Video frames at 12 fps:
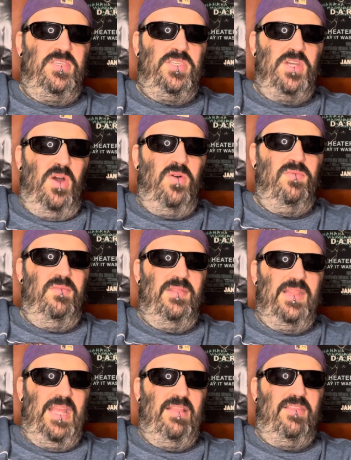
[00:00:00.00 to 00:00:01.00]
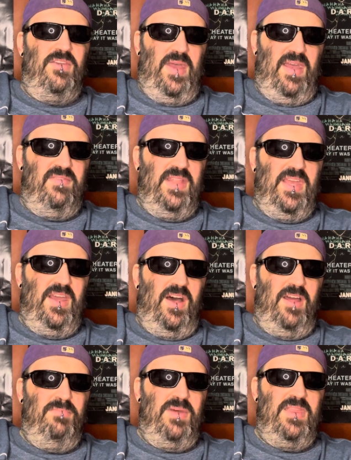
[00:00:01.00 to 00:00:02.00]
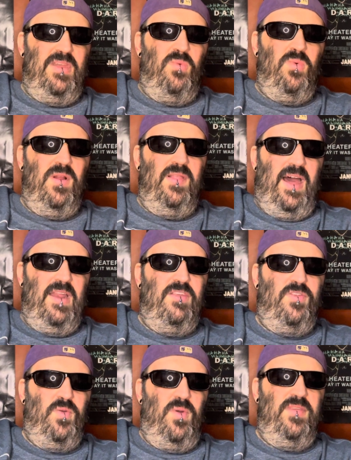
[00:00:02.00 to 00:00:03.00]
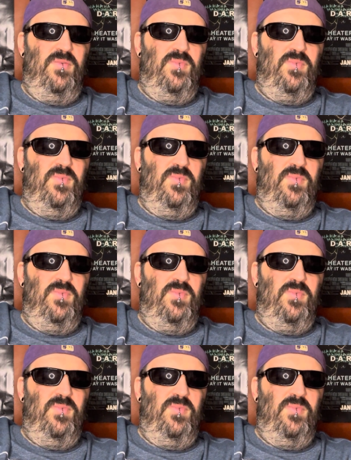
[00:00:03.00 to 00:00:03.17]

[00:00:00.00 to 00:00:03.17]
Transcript: don't lean so heavily on, but there were a lot of stories that